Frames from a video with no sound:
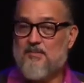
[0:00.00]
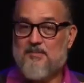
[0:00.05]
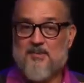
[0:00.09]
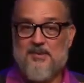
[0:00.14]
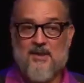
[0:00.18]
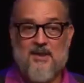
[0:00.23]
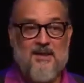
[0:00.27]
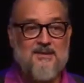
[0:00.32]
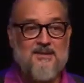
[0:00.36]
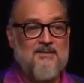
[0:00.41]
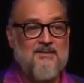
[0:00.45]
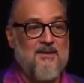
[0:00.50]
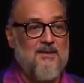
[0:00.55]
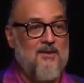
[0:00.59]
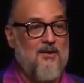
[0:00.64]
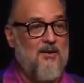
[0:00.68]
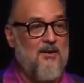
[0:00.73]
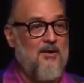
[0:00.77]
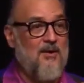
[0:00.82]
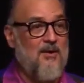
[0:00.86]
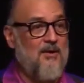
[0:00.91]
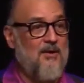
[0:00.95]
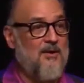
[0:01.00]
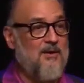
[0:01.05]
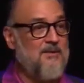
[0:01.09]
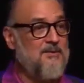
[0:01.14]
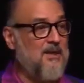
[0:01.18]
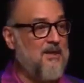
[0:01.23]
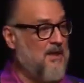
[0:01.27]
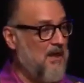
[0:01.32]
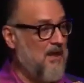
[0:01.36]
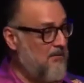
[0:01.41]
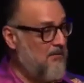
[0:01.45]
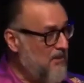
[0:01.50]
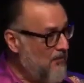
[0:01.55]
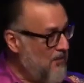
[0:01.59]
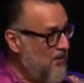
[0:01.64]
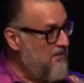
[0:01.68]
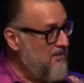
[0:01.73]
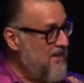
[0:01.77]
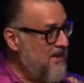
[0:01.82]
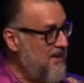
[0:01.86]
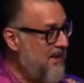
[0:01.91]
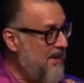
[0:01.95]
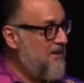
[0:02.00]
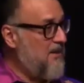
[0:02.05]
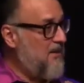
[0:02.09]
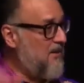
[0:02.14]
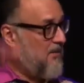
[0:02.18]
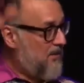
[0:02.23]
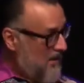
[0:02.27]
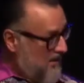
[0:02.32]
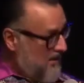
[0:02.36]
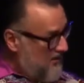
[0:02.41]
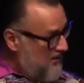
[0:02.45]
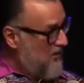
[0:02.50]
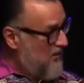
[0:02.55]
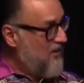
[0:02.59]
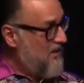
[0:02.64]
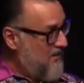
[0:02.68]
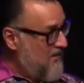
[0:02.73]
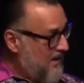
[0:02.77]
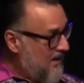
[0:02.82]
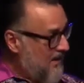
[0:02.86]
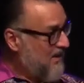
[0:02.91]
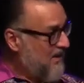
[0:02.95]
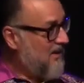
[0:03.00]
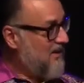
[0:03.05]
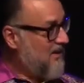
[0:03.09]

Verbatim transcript: Praise the Lord. You coming with me? And you coming with me?